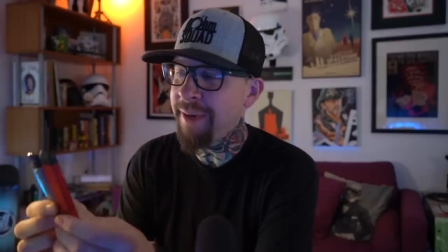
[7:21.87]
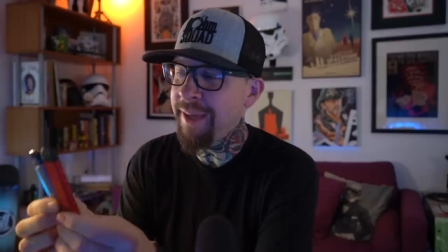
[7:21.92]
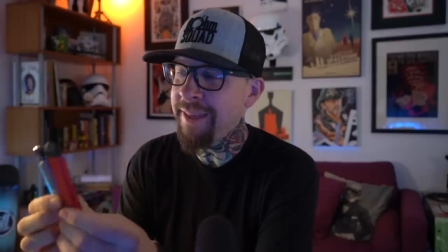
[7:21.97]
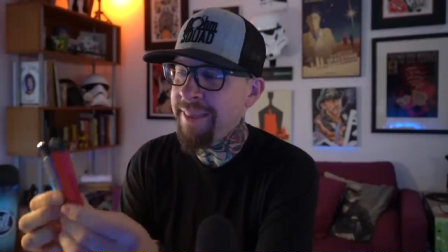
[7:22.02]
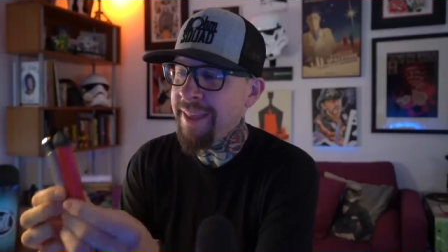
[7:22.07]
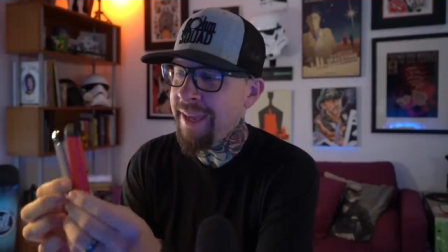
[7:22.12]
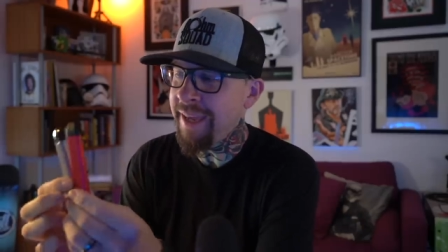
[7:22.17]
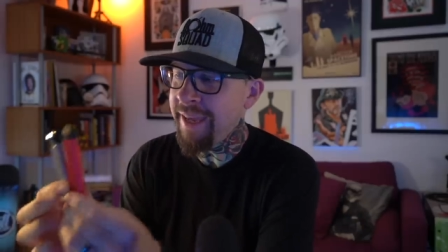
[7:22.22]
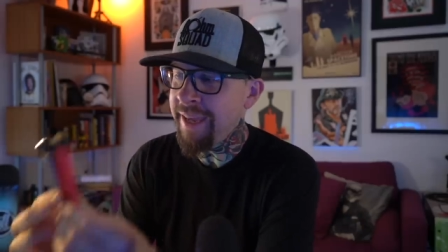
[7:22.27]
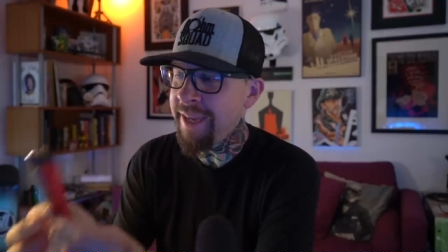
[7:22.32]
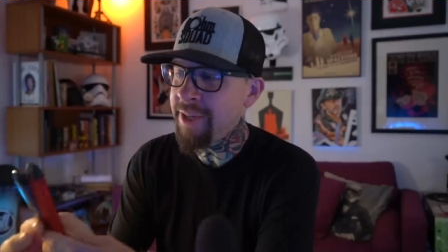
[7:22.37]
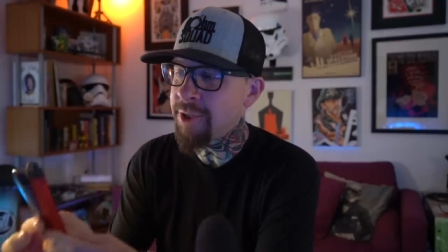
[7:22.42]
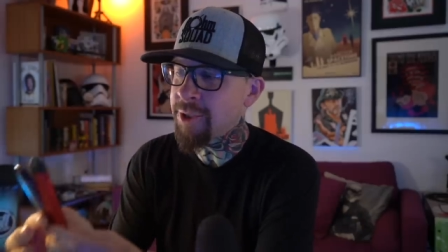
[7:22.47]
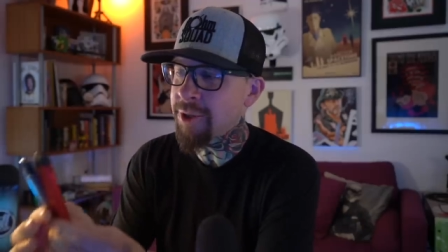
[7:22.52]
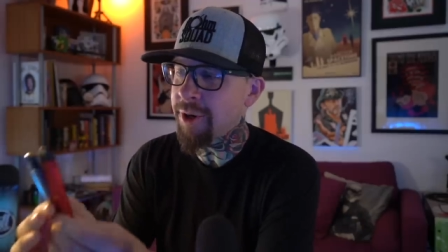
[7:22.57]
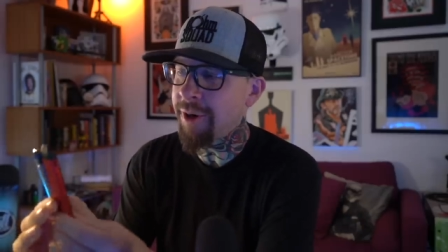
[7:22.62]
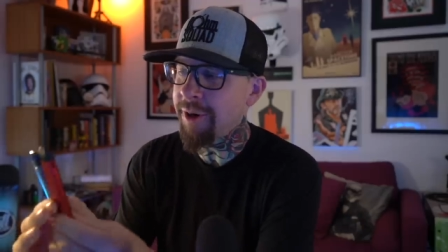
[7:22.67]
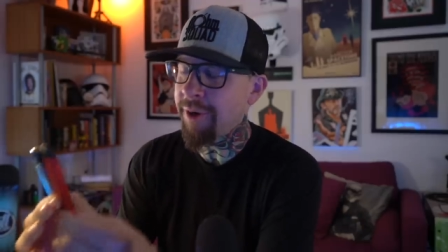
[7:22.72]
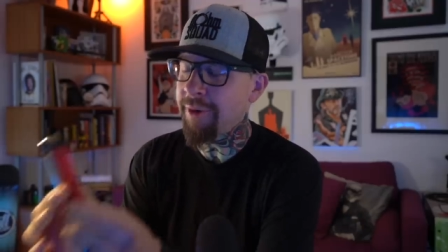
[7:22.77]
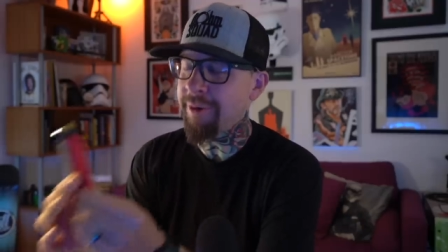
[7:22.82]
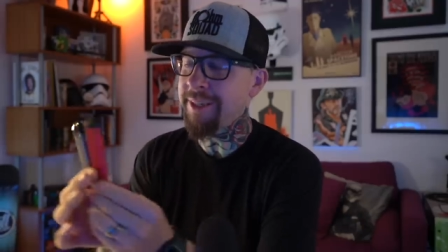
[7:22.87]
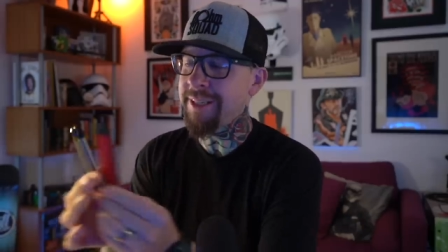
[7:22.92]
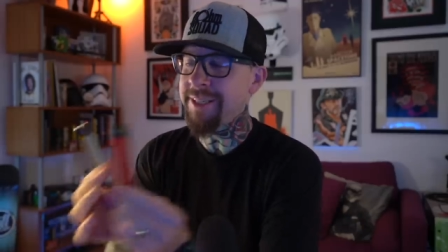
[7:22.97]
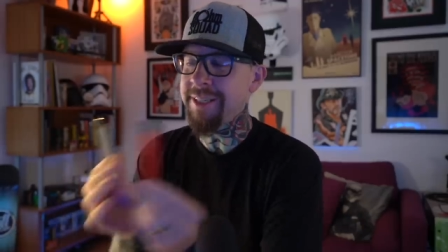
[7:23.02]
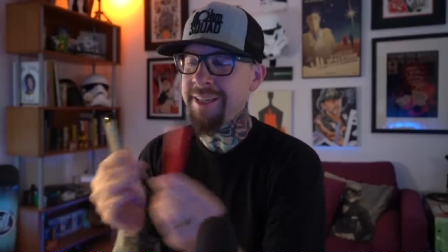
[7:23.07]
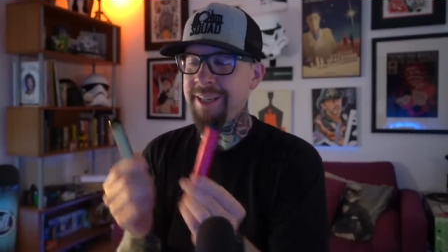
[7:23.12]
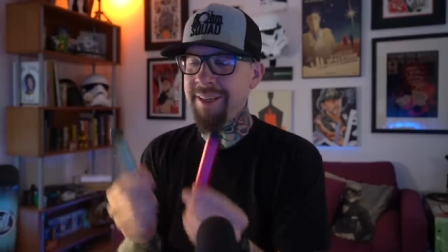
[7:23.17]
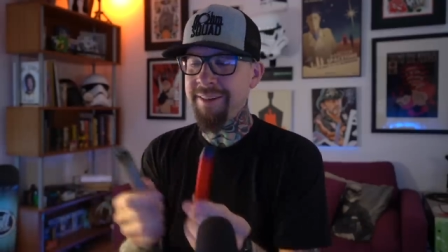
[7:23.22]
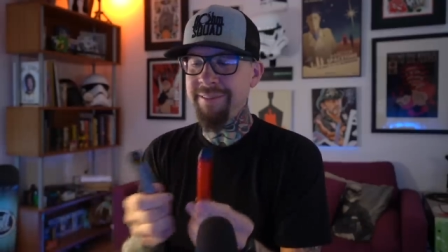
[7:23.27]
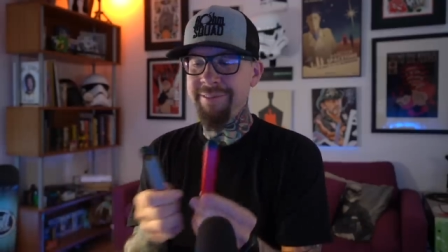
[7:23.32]
and they each are going
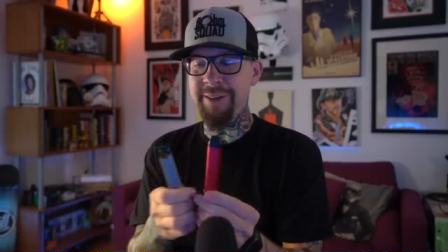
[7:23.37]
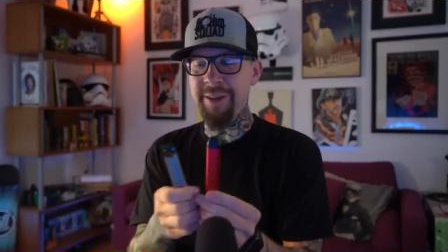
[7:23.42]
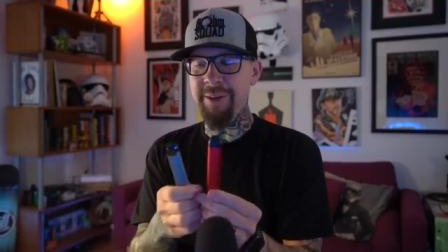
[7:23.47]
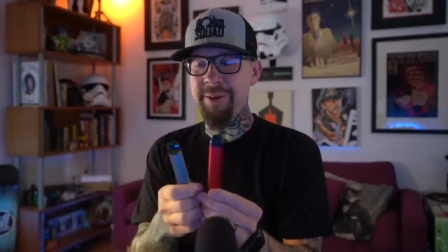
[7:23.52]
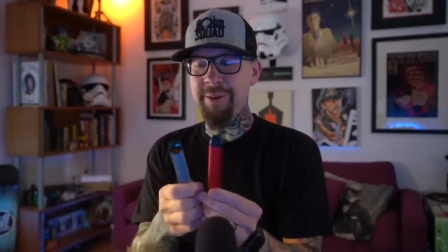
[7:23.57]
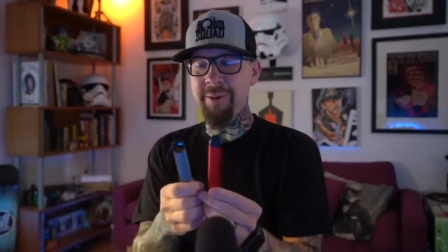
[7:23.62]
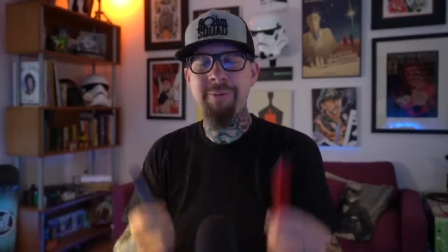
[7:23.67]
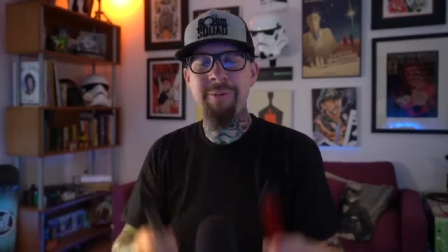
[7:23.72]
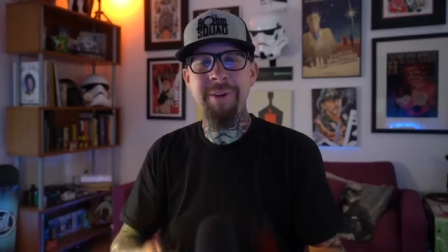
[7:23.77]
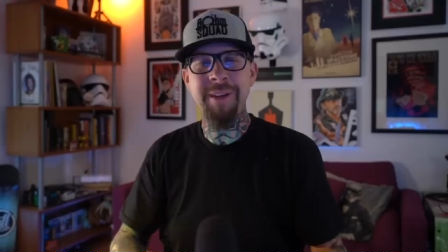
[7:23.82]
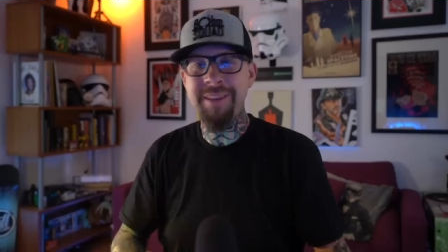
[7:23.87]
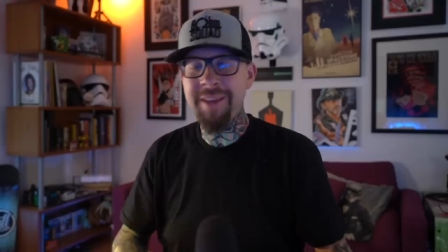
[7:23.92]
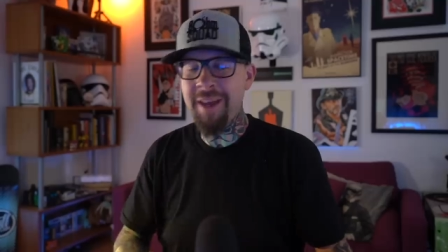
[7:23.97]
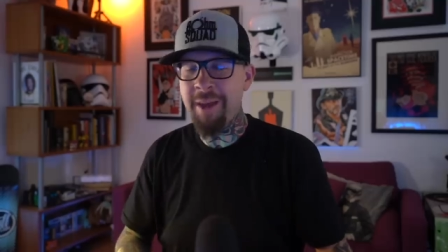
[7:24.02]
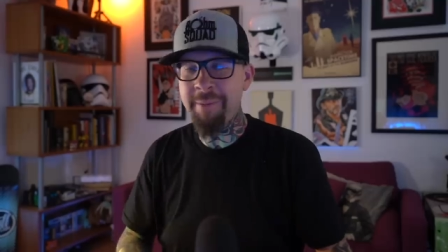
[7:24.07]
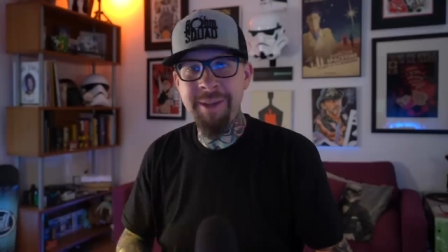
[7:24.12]
to give you really,